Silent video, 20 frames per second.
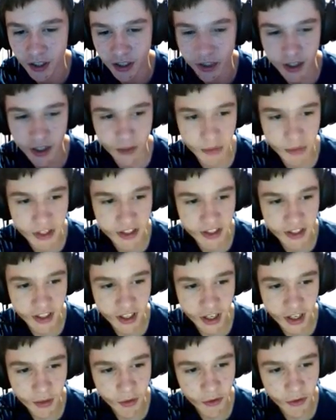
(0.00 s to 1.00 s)
An amazing
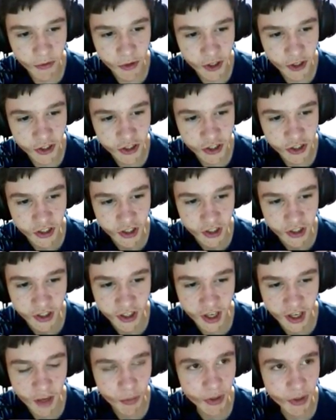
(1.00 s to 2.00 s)
game of which the
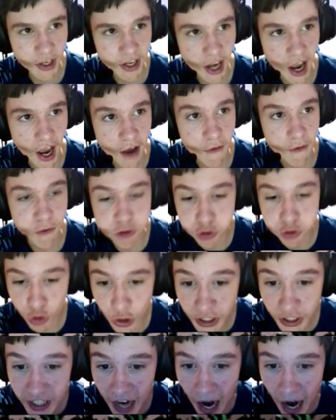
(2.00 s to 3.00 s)
gameplay, I have
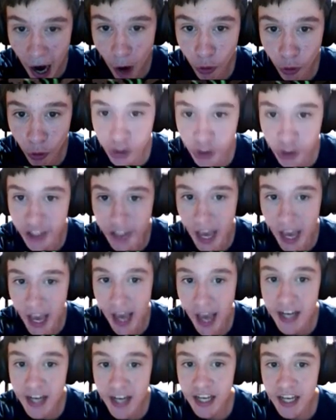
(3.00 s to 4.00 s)
three hours to
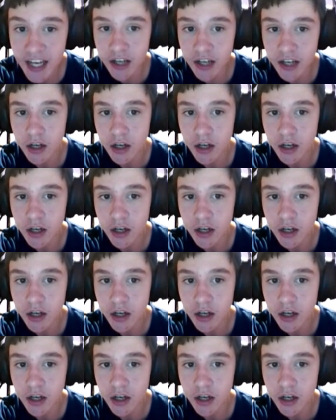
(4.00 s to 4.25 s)
edit.